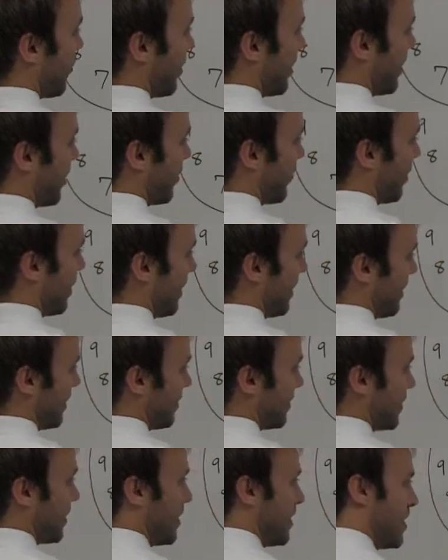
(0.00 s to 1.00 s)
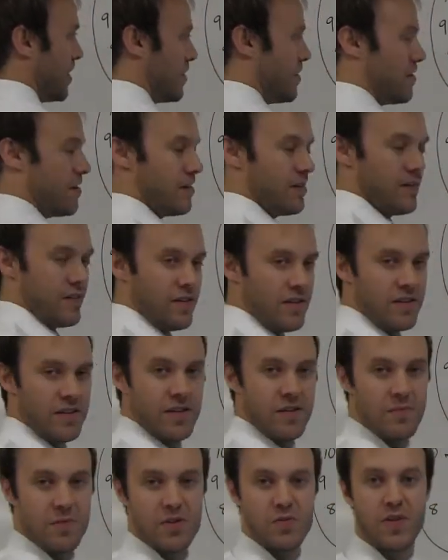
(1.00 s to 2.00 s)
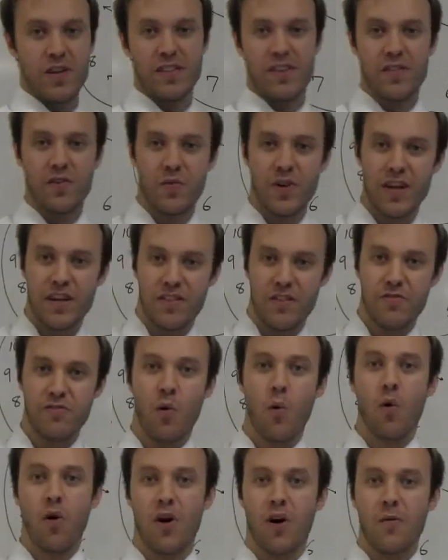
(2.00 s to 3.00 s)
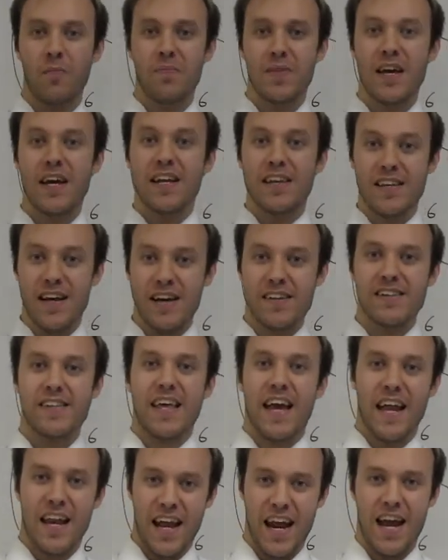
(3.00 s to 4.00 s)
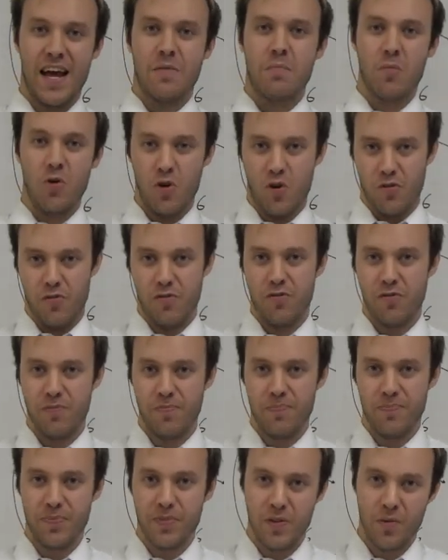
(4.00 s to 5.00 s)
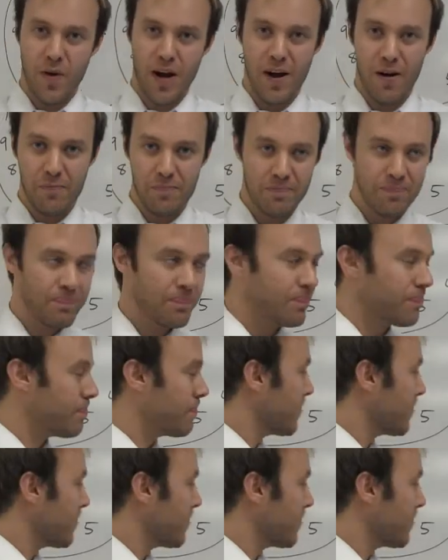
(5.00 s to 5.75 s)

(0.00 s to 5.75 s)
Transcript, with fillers: 30 degrees between the three and the four does that hand move? Well,